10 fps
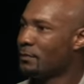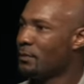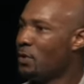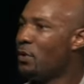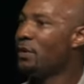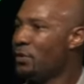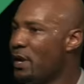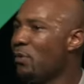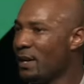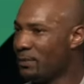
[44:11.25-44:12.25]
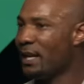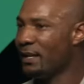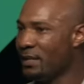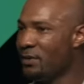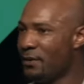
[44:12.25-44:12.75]
Do you, do you hear what I'm
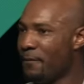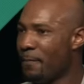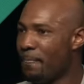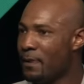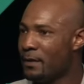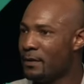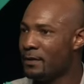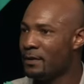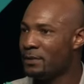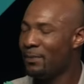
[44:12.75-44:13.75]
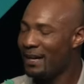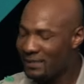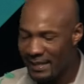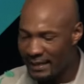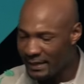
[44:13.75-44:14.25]
telling you? Somebody
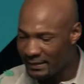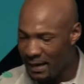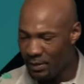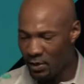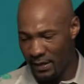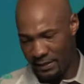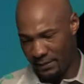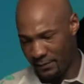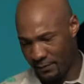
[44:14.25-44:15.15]
say it again. Say, I'm anointed.